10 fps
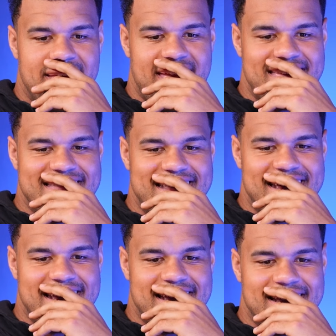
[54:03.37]
And
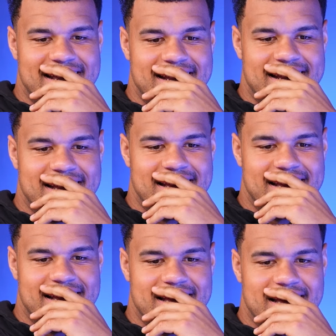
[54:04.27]
then
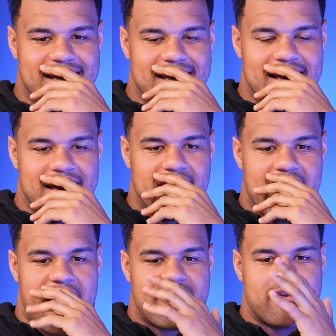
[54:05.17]

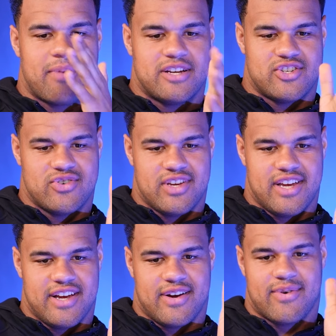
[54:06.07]
after my junior
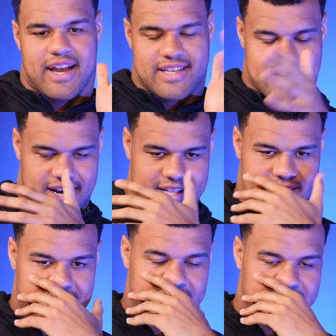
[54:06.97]
year, when I decided to
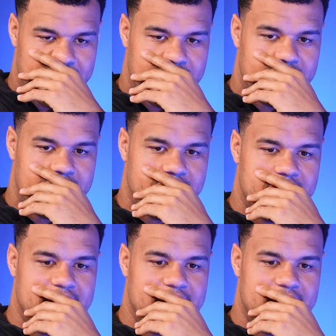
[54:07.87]
declare,